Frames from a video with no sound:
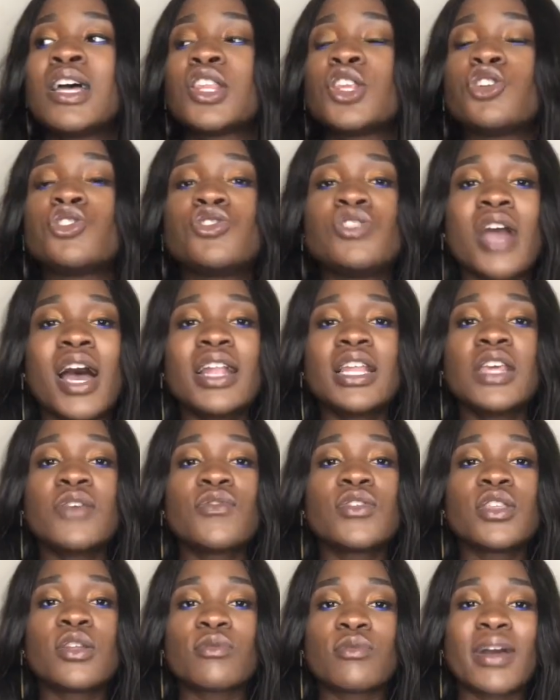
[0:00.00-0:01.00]
There's not
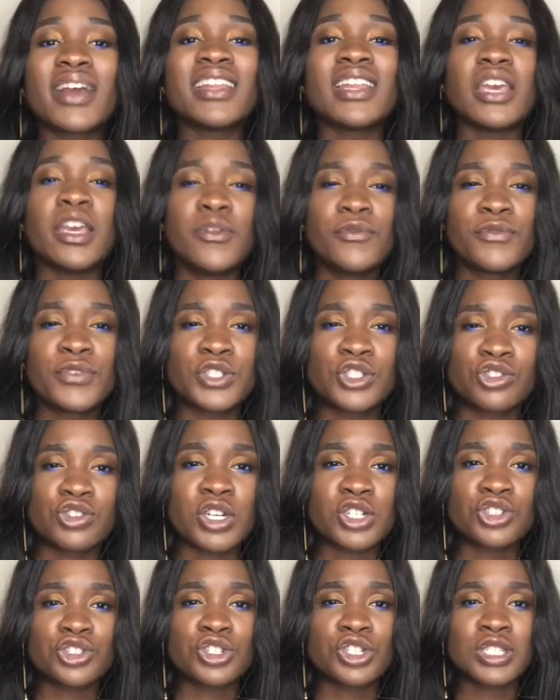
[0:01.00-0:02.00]
even the right
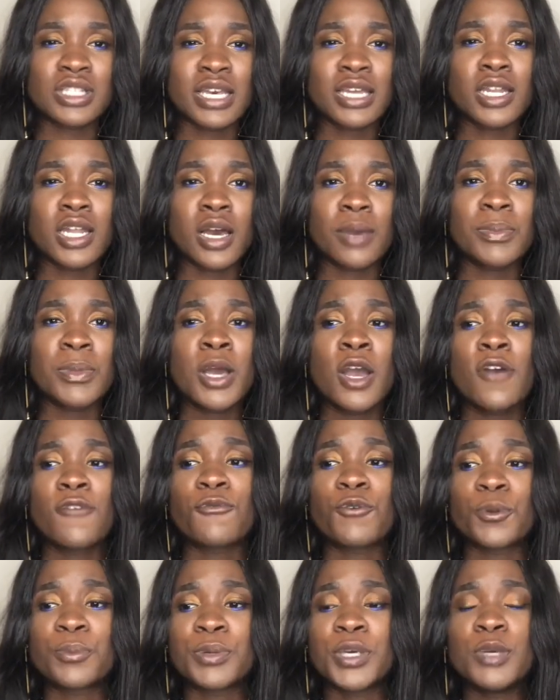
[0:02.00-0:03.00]
infrastructure set up
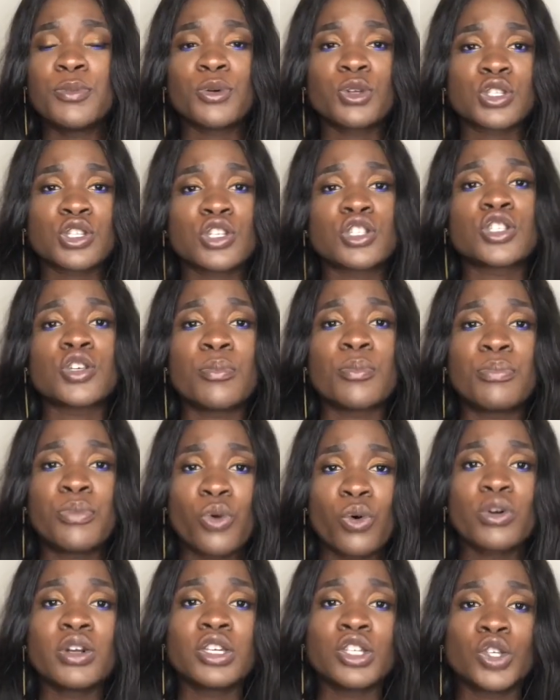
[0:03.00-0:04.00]
for people to
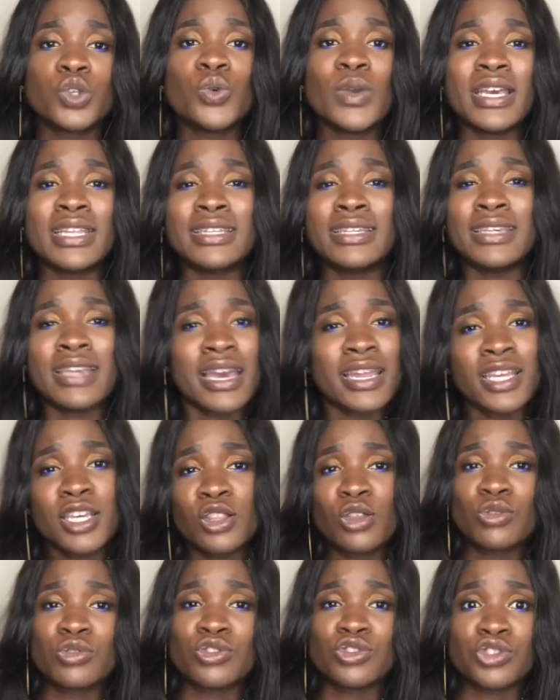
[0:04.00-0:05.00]
support you in getting
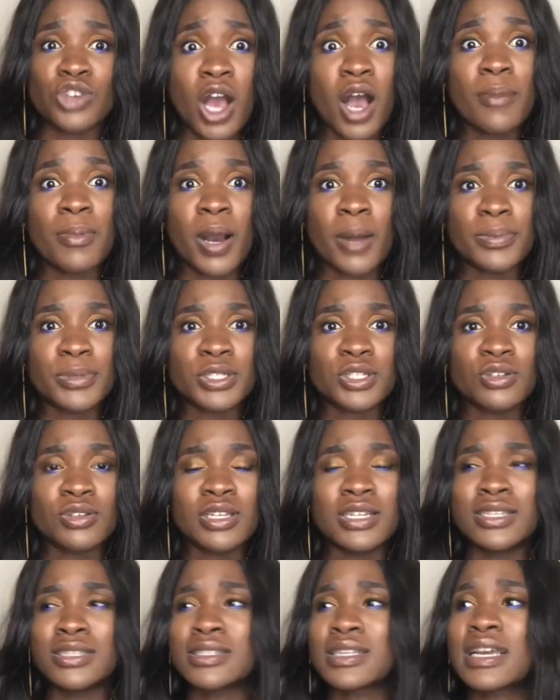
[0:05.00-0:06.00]
those job
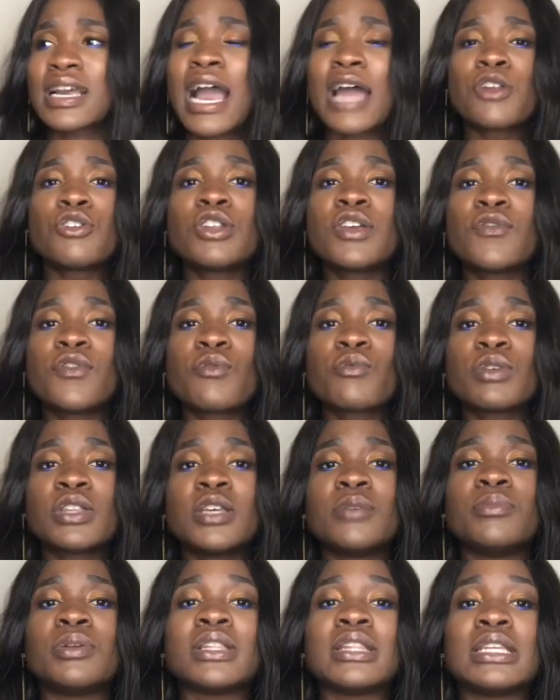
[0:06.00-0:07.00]
opportunities. Like I don't even
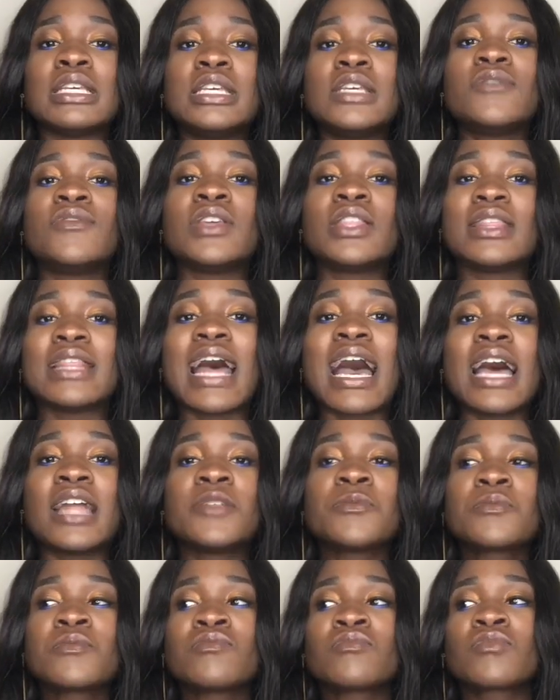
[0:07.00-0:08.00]
really believe in
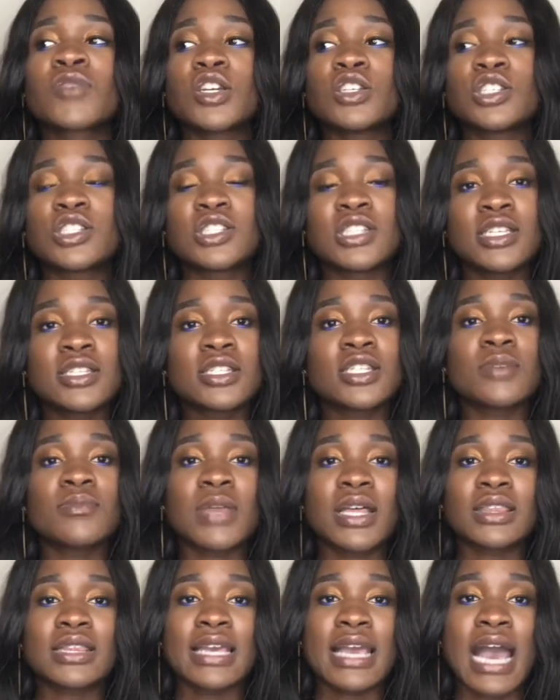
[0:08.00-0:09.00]
that system
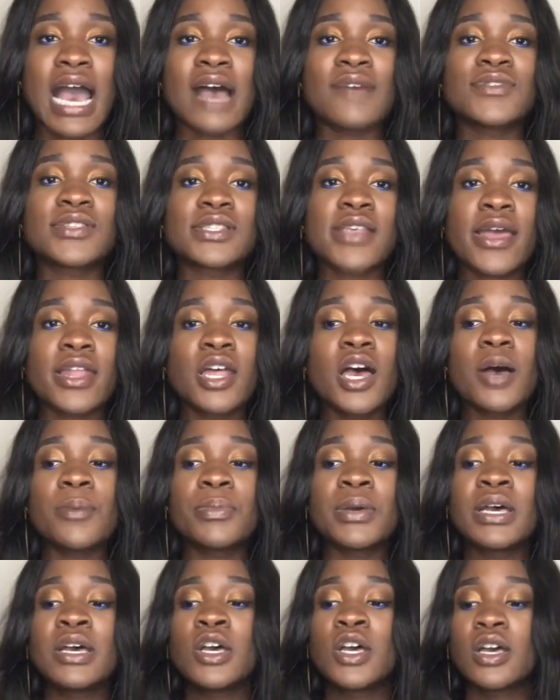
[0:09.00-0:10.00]
that they have set
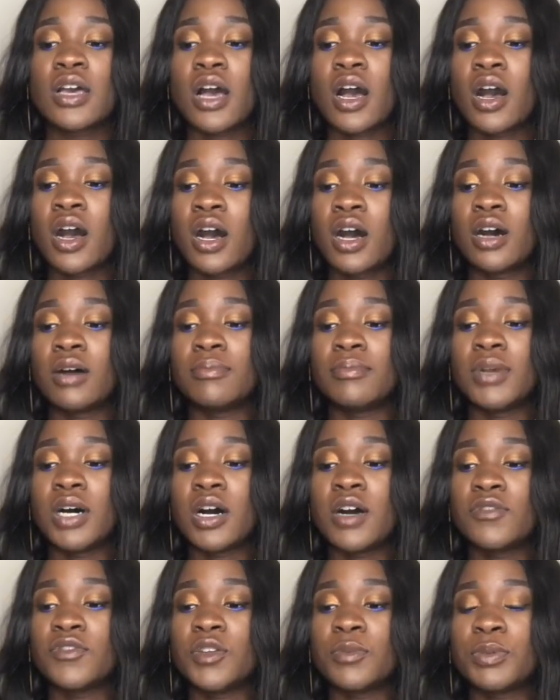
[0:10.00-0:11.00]
up
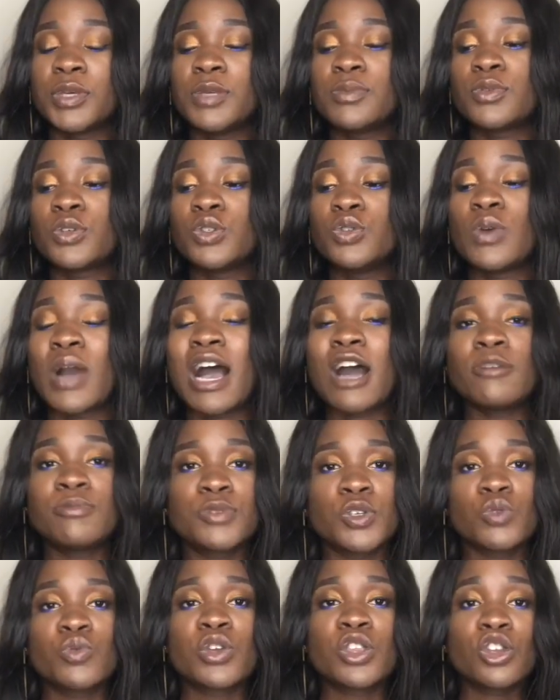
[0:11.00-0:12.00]
of the people who
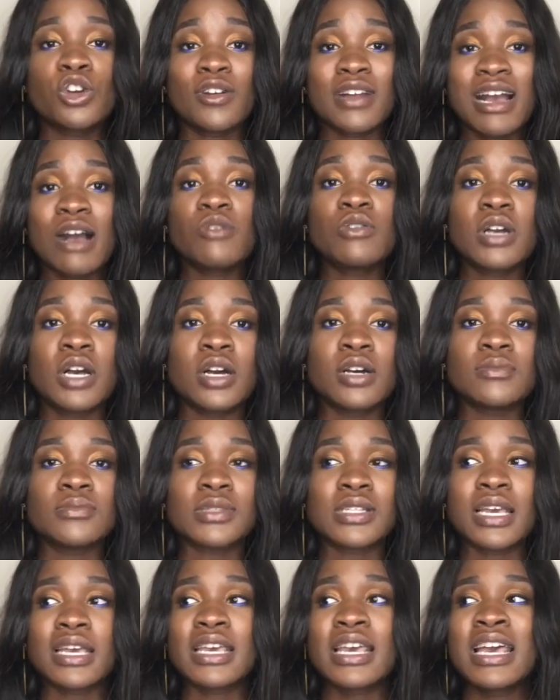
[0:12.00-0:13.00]
help you with your
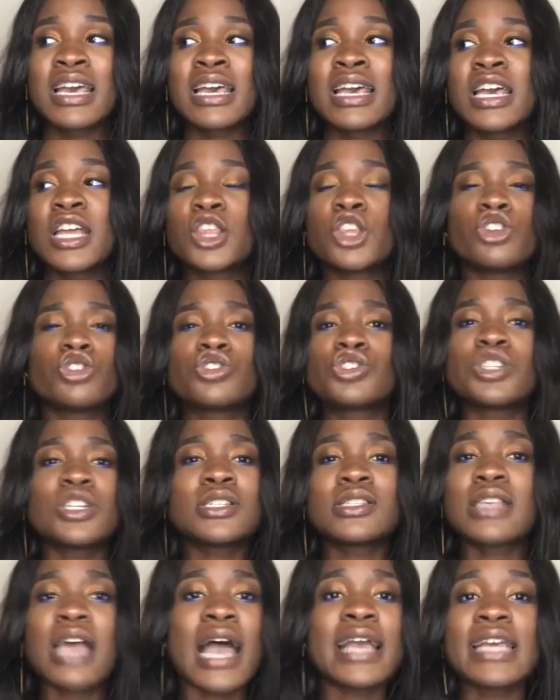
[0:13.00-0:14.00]
outcomes. Like there's
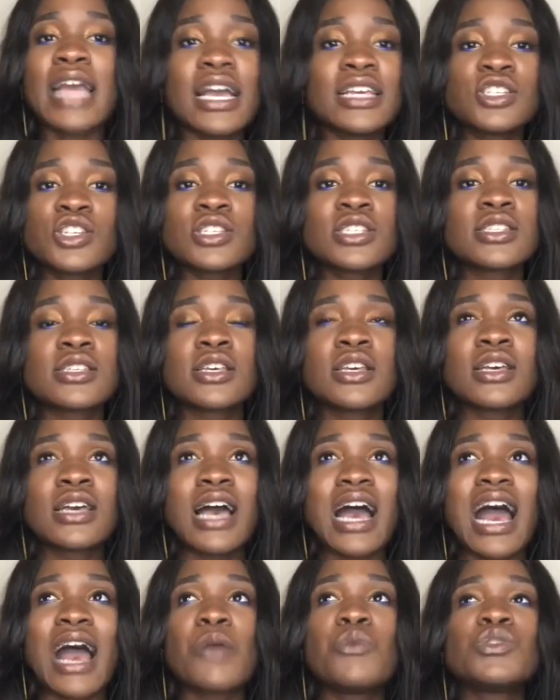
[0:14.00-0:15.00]
just,
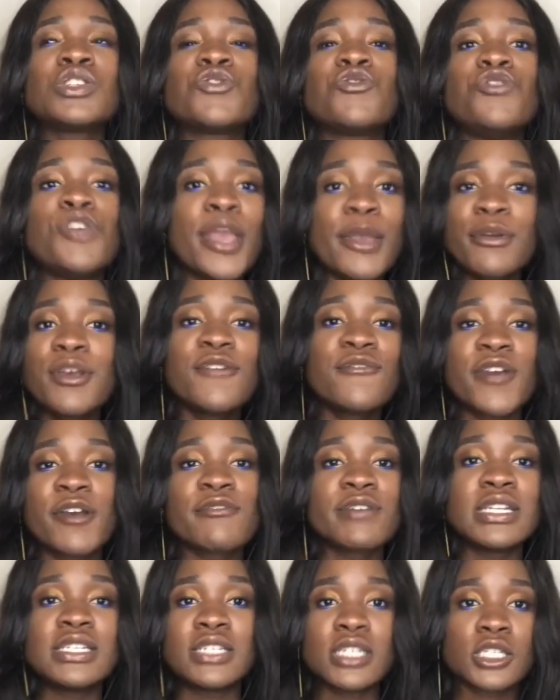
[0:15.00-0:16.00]
I was very,
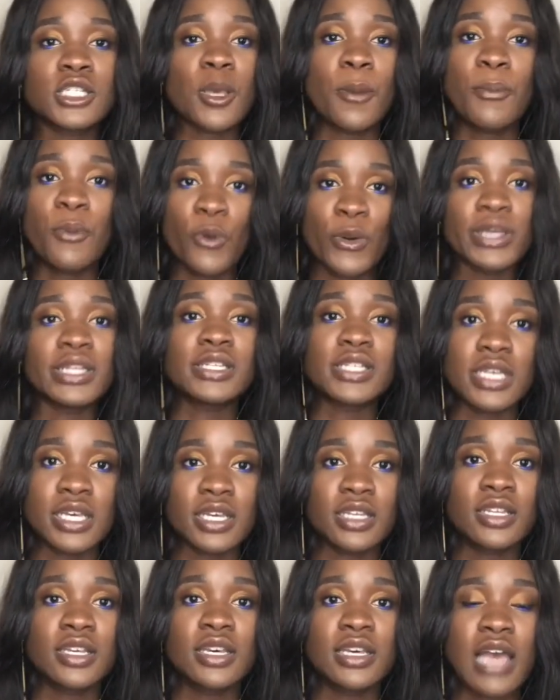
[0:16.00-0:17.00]
very
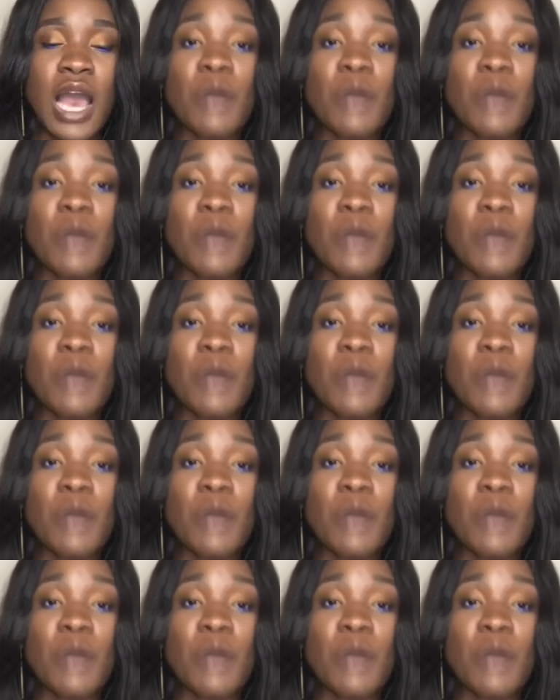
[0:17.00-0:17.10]
disappointed.